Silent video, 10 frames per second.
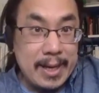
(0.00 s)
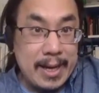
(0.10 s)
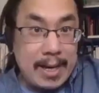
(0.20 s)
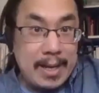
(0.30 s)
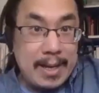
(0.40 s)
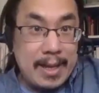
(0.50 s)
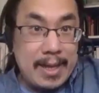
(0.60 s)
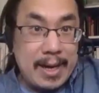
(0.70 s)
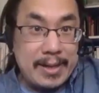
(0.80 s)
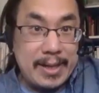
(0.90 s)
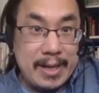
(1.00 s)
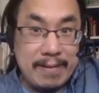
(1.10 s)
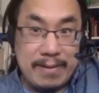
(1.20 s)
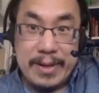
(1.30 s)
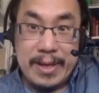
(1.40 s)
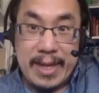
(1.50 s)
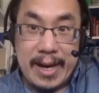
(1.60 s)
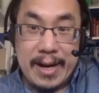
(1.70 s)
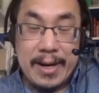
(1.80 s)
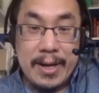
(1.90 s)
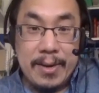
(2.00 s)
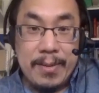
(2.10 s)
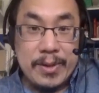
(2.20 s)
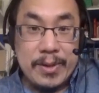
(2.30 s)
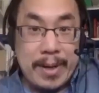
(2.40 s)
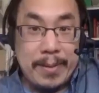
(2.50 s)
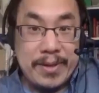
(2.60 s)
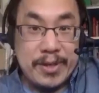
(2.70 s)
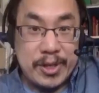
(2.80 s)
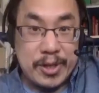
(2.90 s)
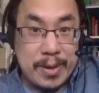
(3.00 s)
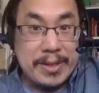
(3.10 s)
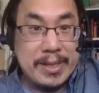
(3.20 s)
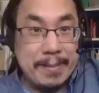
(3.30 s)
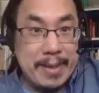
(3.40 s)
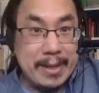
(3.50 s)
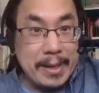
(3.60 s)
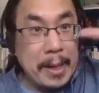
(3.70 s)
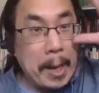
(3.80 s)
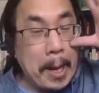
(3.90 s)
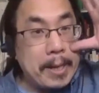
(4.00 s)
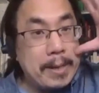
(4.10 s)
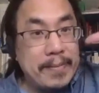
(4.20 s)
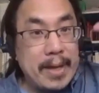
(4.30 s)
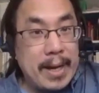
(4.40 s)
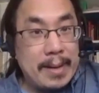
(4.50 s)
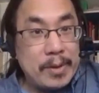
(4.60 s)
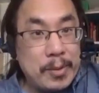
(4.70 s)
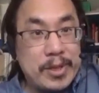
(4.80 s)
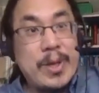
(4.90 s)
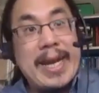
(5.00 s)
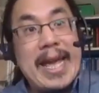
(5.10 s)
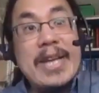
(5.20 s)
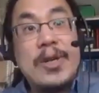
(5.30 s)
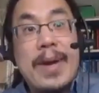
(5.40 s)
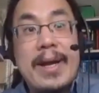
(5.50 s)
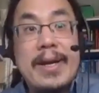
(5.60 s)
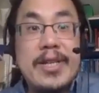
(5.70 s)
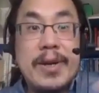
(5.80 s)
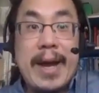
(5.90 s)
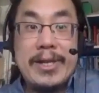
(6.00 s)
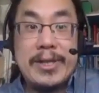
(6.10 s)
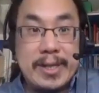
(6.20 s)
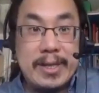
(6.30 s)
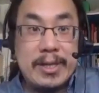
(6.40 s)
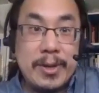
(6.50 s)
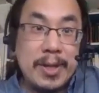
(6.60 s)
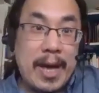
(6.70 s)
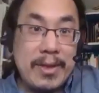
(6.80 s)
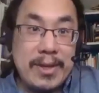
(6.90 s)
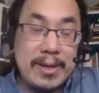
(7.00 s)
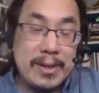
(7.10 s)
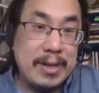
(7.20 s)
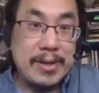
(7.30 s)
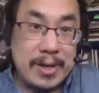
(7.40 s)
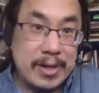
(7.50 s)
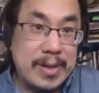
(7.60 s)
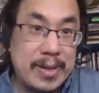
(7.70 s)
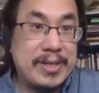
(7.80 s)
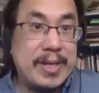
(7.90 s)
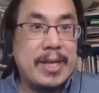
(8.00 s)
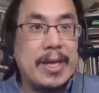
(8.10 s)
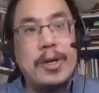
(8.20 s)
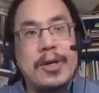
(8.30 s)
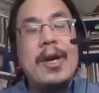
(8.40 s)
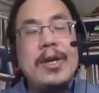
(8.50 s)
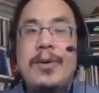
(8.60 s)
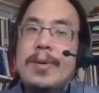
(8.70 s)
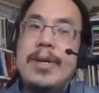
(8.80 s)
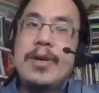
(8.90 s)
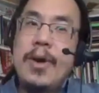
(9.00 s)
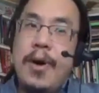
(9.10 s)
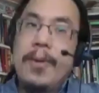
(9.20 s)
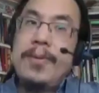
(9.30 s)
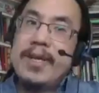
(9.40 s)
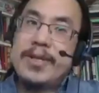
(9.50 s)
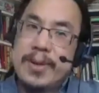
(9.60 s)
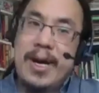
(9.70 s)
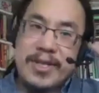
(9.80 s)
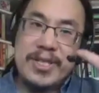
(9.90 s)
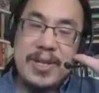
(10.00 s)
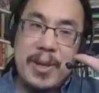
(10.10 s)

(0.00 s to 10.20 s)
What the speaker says: And the idea I floated there was that what it was to trust something was to try to integrate it into your agency. So a lot of the literature on trust says like, look, you can only trust,